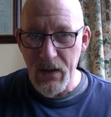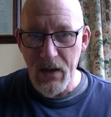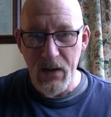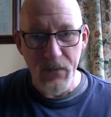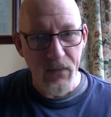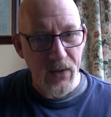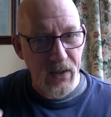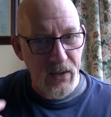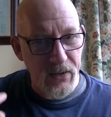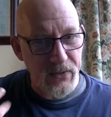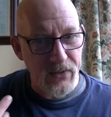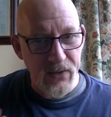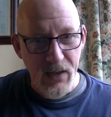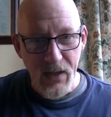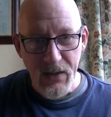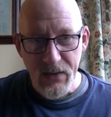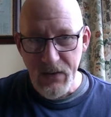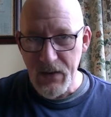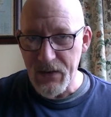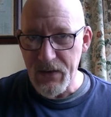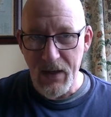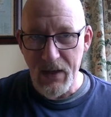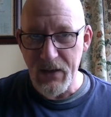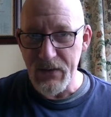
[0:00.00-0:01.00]
and because these are
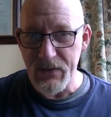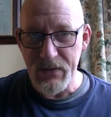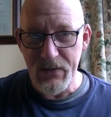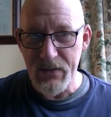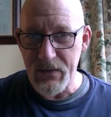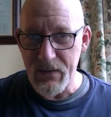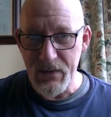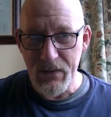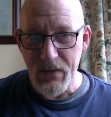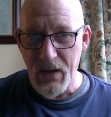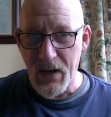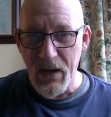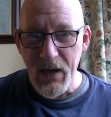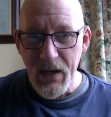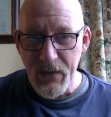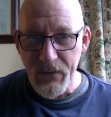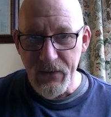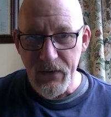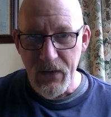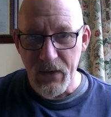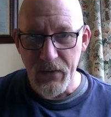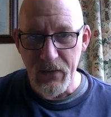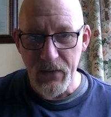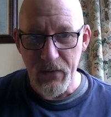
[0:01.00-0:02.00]
things that I've
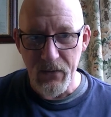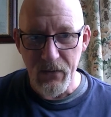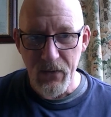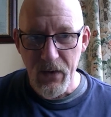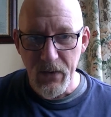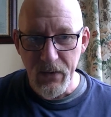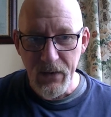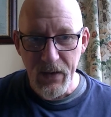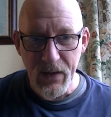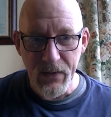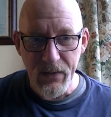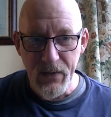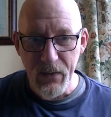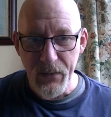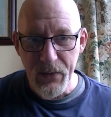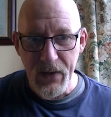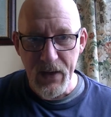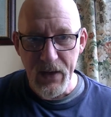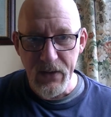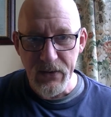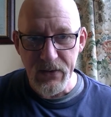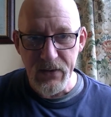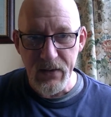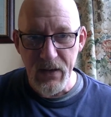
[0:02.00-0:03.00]
done wrong in the
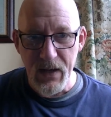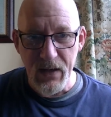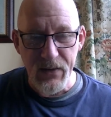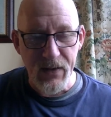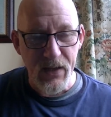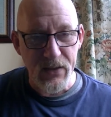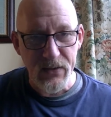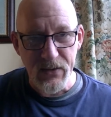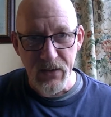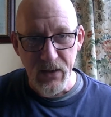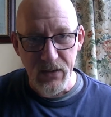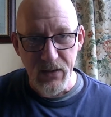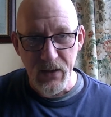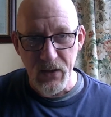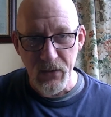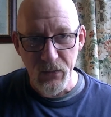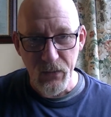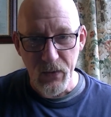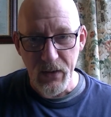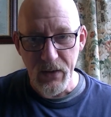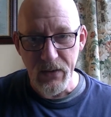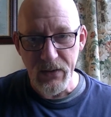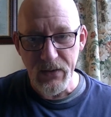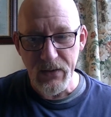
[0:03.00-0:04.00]
past, and there's nothing
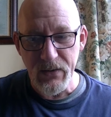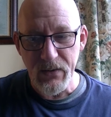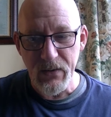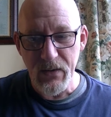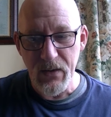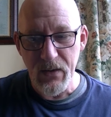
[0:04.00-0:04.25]
worse